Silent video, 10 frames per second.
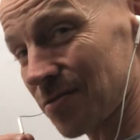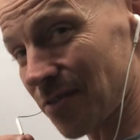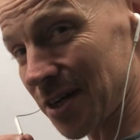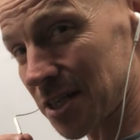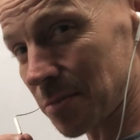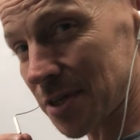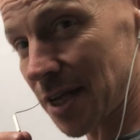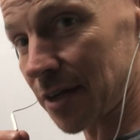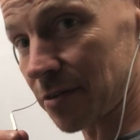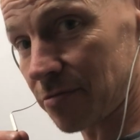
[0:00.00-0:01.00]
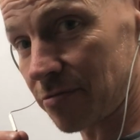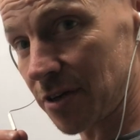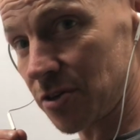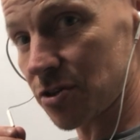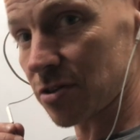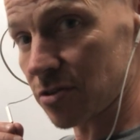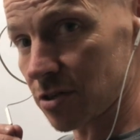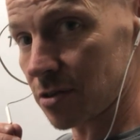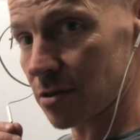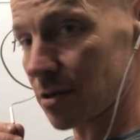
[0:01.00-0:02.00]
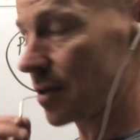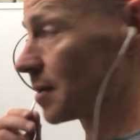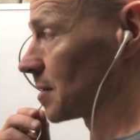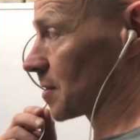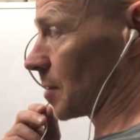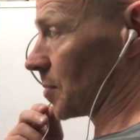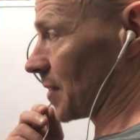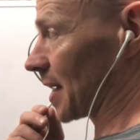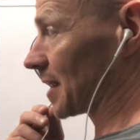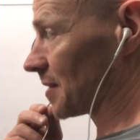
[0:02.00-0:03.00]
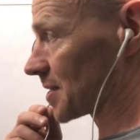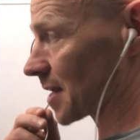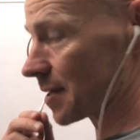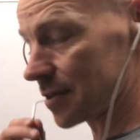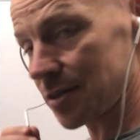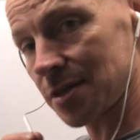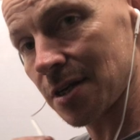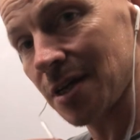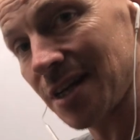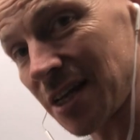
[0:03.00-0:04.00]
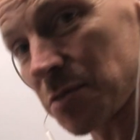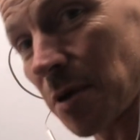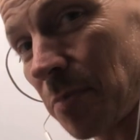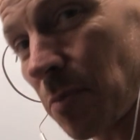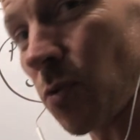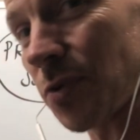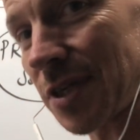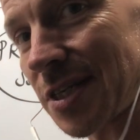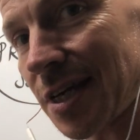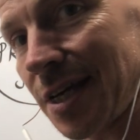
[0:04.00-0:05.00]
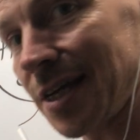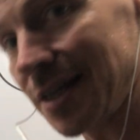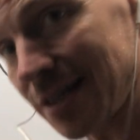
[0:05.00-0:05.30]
very similar sound to fridge. So I put that in the sentence. It gives me a bit more to say,